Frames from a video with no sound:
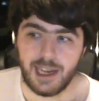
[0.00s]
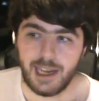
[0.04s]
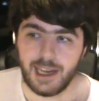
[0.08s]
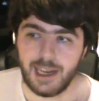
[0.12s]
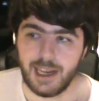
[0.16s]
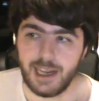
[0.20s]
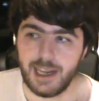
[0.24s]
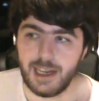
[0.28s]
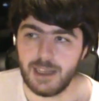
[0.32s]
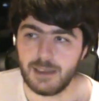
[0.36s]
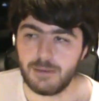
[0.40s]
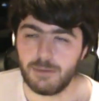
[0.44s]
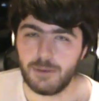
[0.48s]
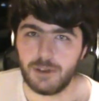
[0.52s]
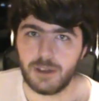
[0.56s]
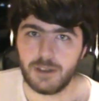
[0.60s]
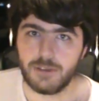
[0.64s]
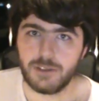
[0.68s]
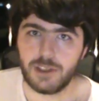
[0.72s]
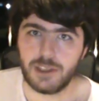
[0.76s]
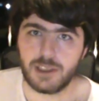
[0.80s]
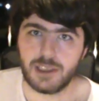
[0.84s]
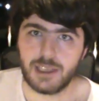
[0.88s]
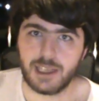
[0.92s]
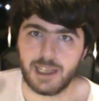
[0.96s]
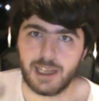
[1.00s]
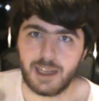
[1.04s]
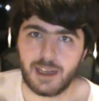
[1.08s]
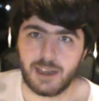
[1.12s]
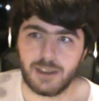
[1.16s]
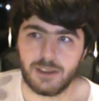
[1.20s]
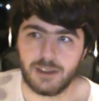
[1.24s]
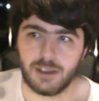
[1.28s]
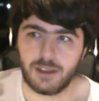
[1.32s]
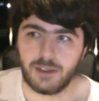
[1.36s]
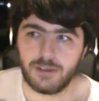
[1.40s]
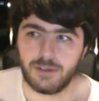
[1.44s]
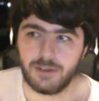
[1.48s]
He's more of just like a
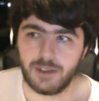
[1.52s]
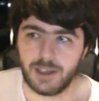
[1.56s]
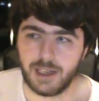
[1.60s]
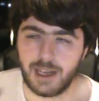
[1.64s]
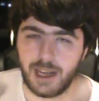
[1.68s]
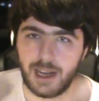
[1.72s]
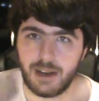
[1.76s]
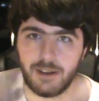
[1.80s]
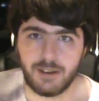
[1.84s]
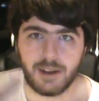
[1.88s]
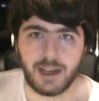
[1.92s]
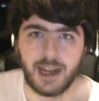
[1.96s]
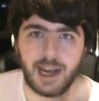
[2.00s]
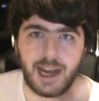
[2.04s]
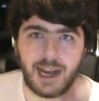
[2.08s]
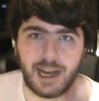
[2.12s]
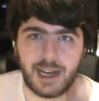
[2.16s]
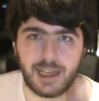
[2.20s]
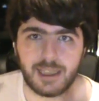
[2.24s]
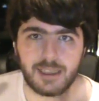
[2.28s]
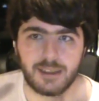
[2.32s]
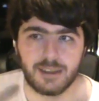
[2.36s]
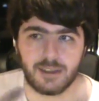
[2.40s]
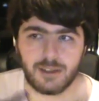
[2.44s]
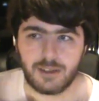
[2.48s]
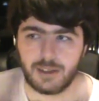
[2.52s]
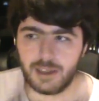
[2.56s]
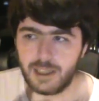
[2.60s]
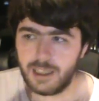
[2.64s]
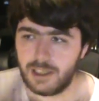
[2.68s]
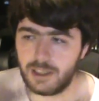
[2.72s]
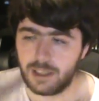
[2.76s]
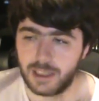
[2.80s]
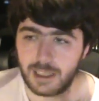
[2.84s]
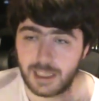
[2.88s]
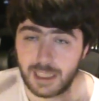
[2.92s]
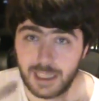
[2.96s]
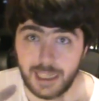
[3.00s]
sort of like outcast, or he
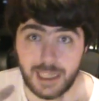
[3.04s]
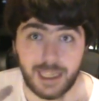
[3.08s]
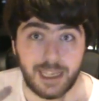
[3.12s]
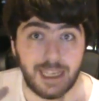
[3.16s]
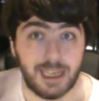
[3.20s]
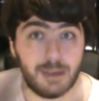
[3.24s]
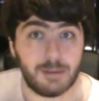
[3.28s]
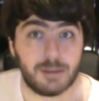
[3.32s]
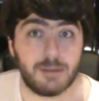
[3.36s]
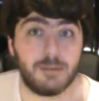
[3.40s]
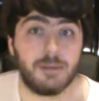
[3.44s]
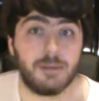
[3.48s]
keeps